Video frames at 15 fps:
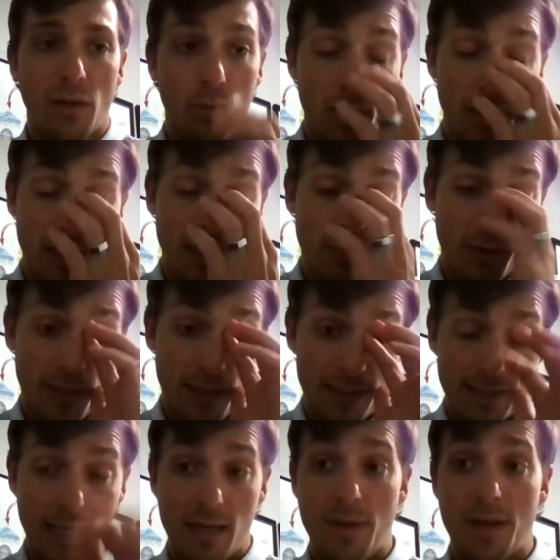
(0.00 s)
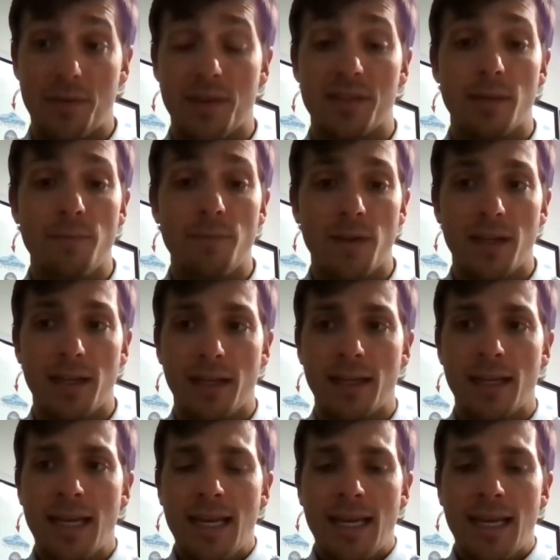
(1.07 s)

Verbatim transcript: I really like what you said about the symphony.